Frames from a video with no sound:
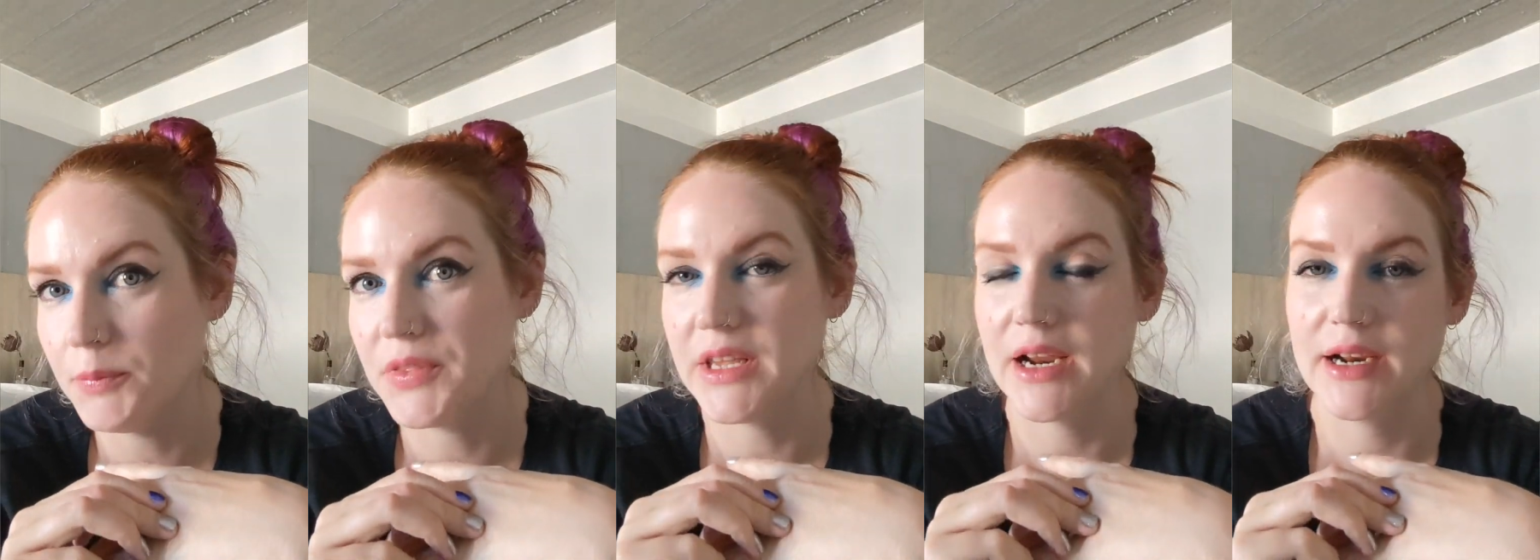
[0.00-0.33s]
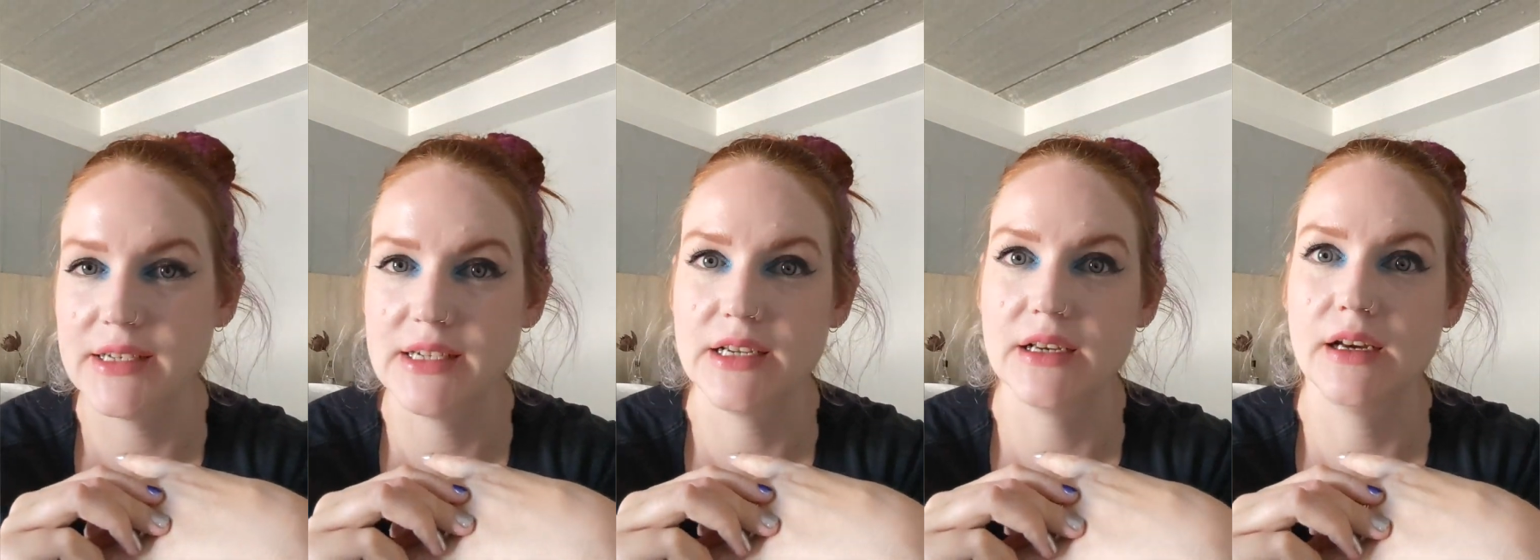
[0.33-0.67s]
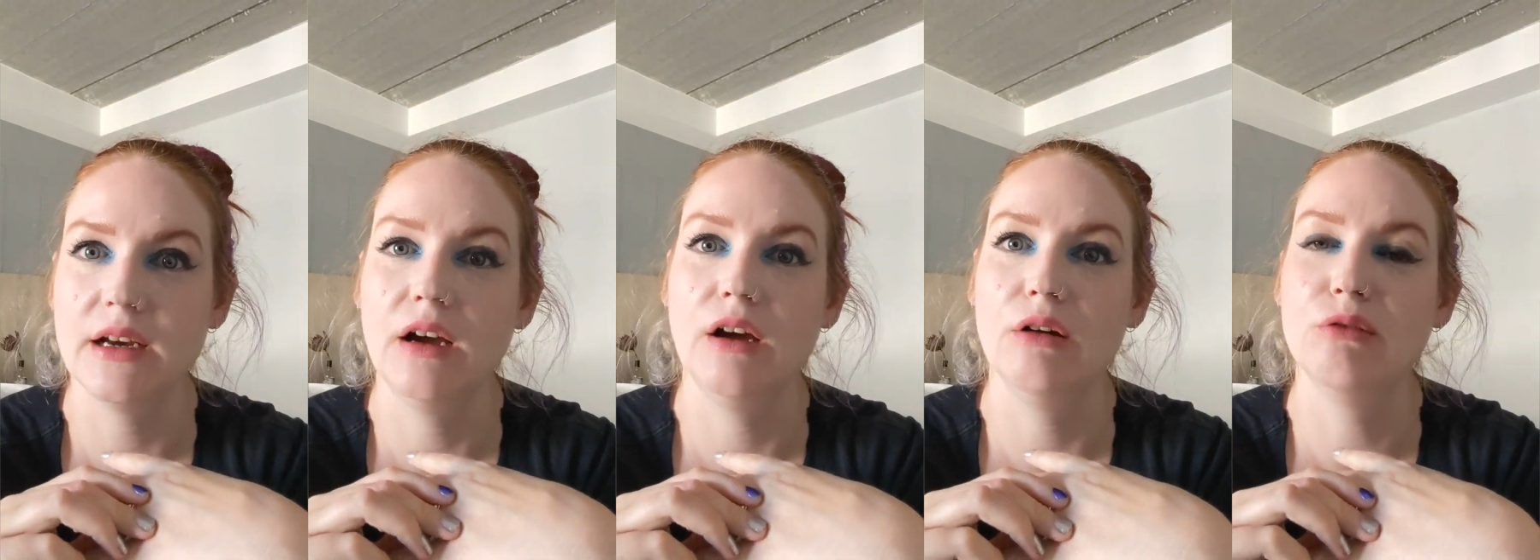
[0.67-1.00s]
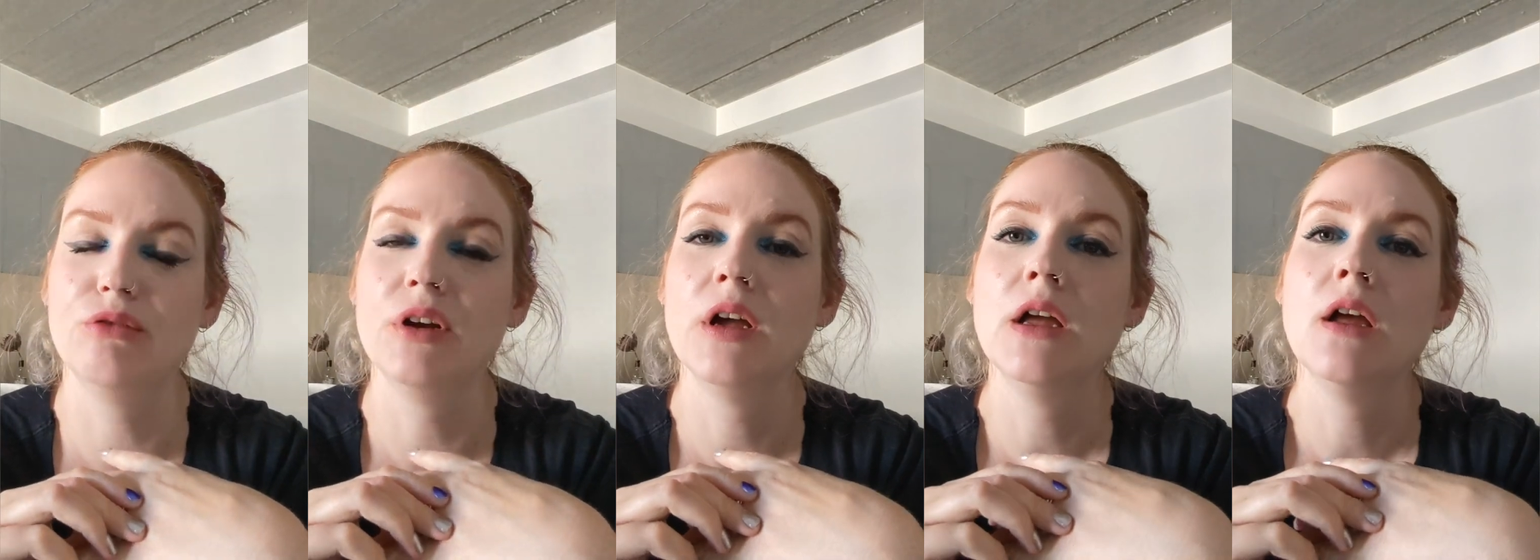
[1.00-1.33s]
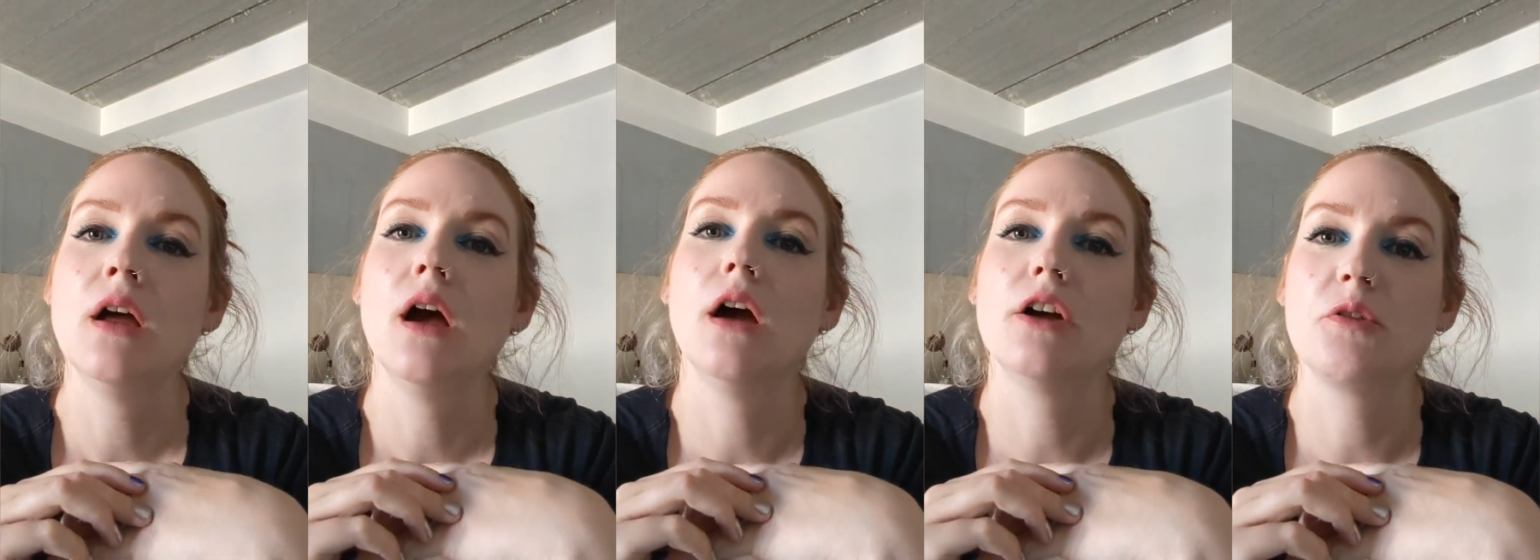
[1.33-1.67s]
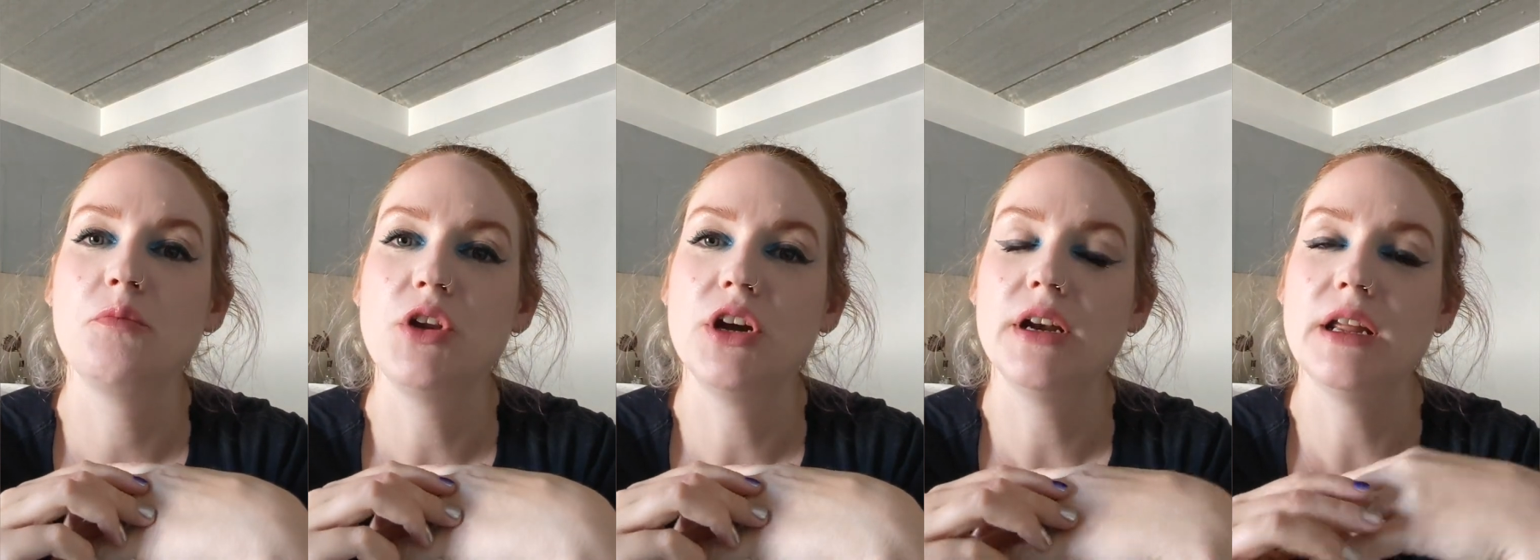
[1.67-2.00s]
the idea of a
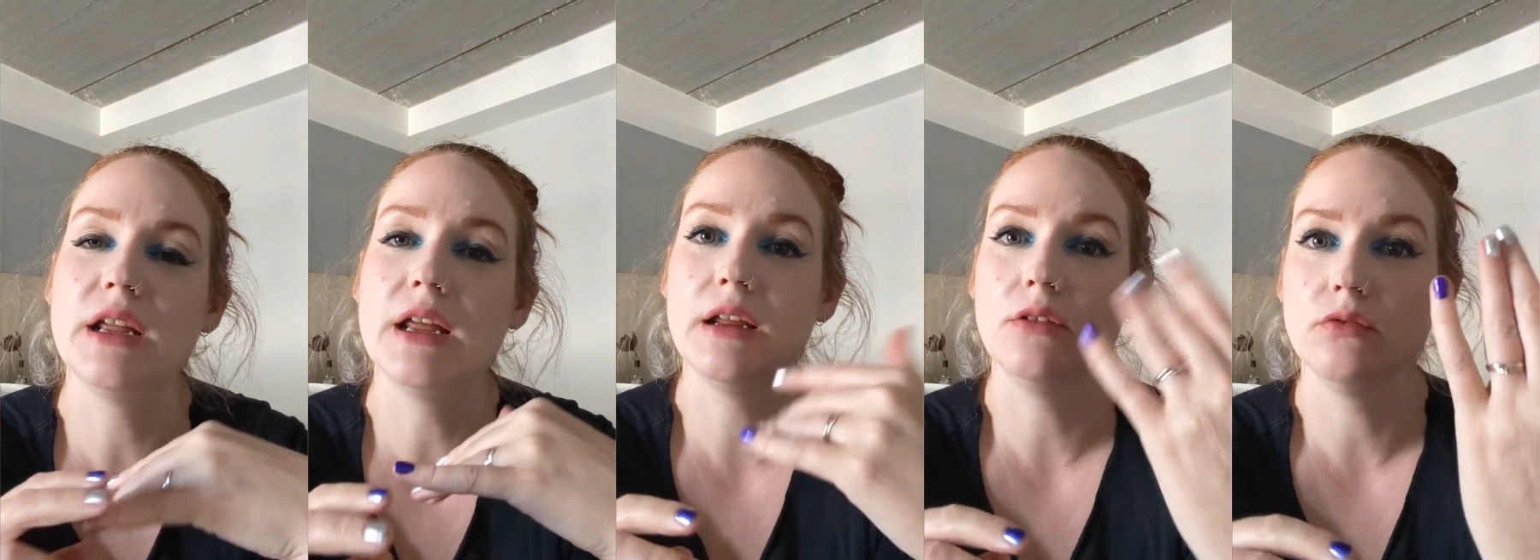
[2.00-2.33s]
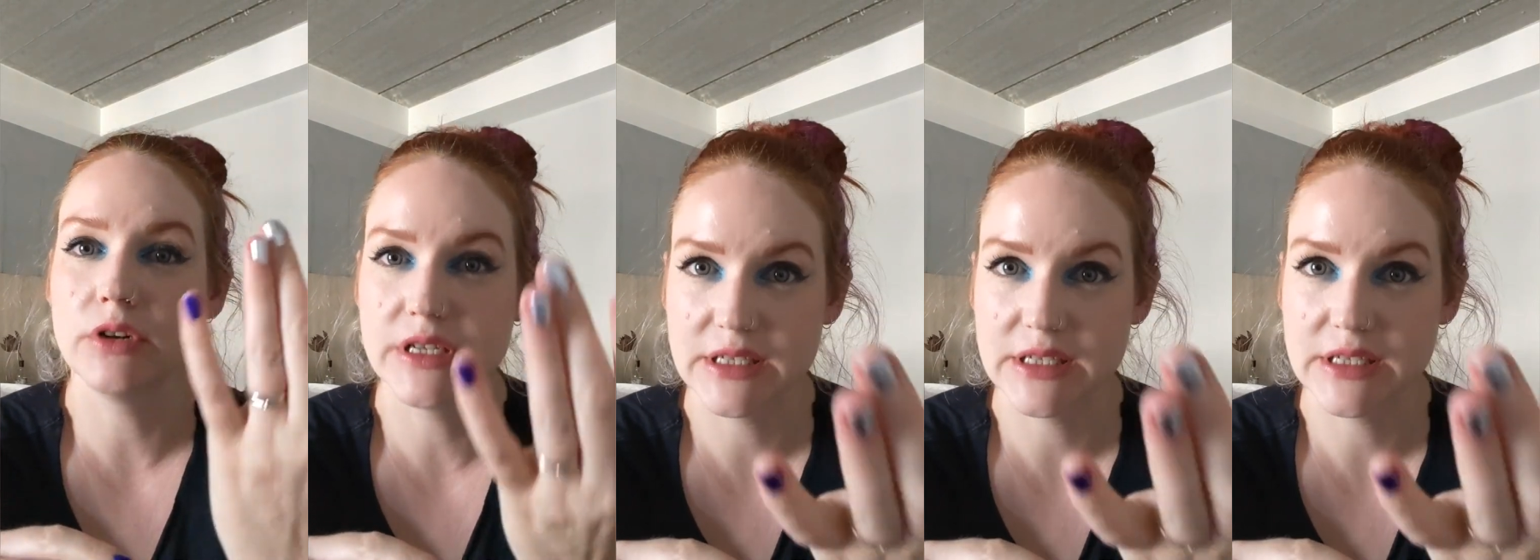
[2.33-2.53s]
community in